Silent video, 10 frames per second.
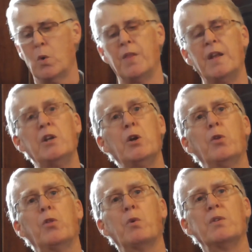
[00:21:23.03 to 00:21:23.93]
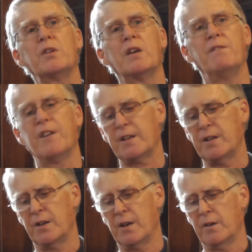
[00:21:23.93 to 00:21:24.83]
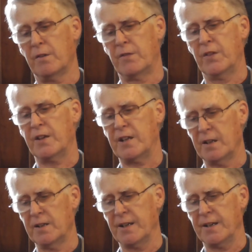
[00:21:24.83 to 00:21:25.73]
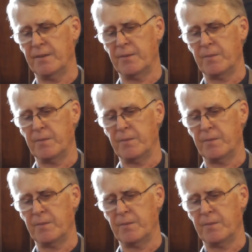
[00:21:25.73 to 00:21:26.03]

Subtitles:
When the youth was convicted of the killing,